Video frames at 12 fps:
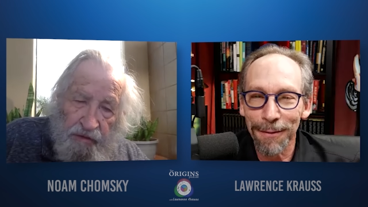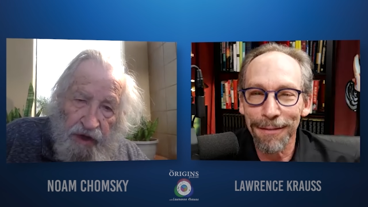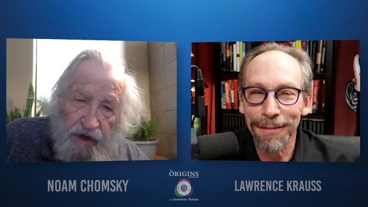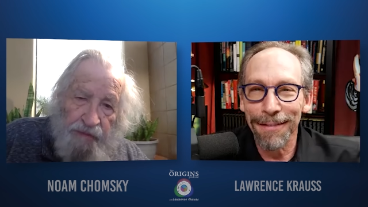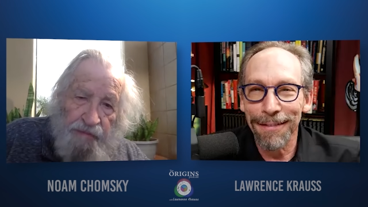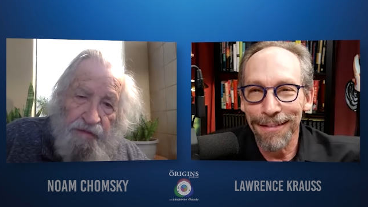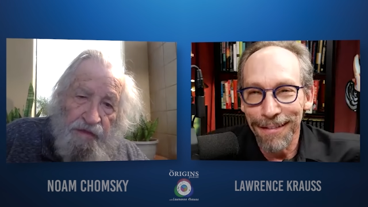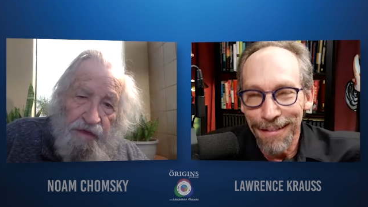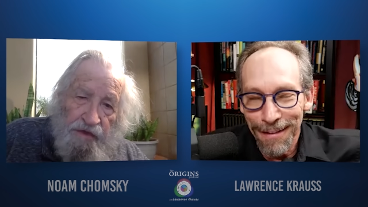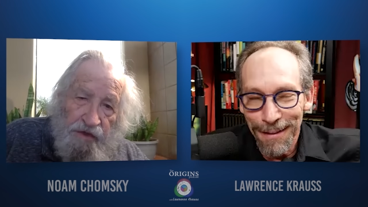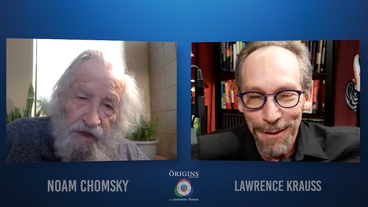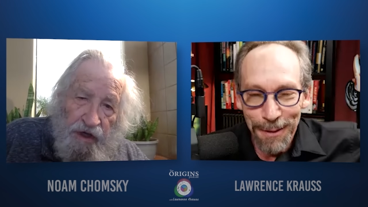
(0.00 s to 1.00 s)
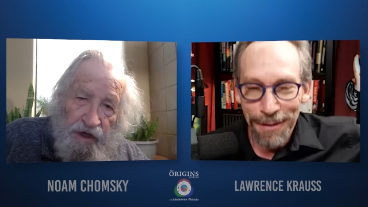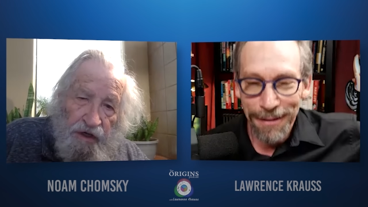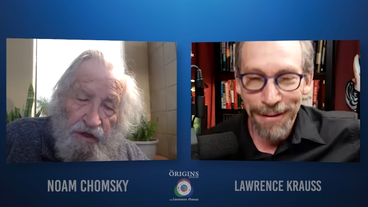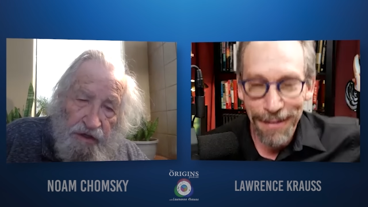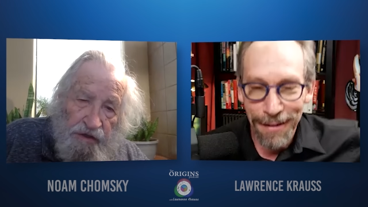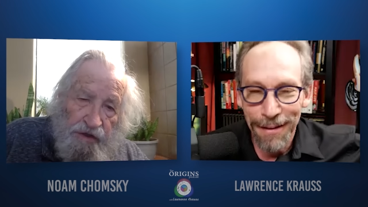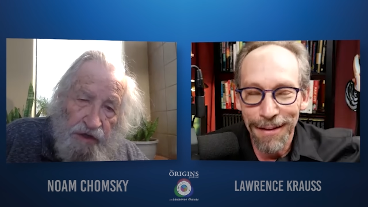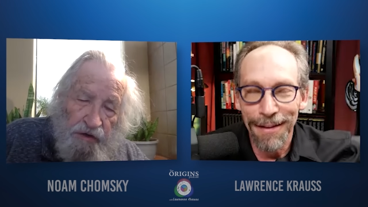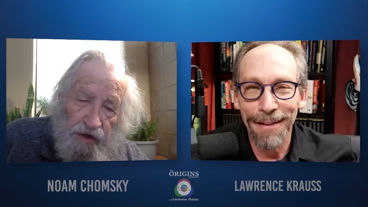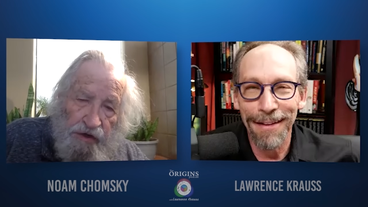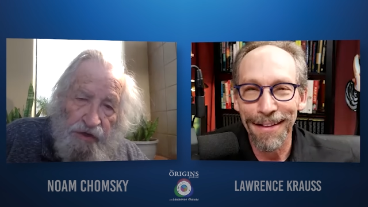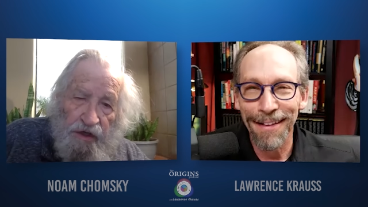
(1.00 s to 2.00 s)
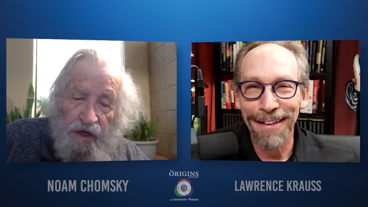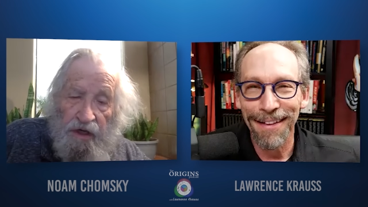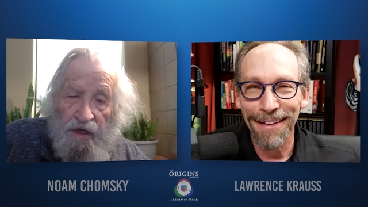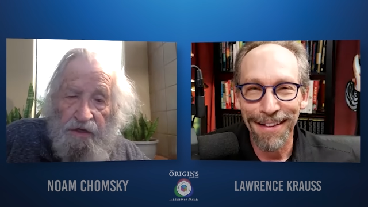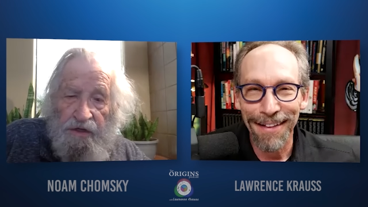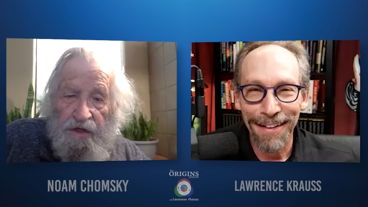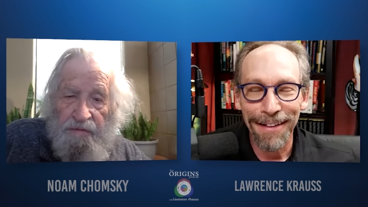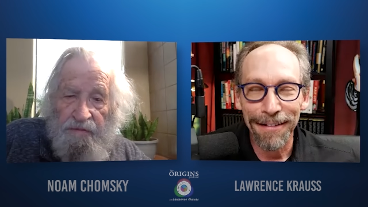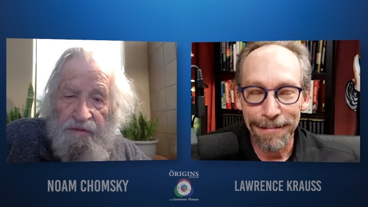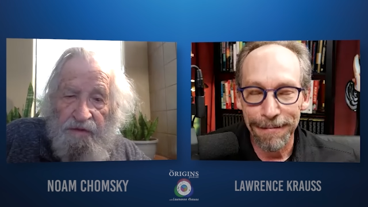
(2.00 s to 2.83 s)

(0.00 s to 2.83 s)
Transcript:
Speaker 1: by scholar the serious scholarship,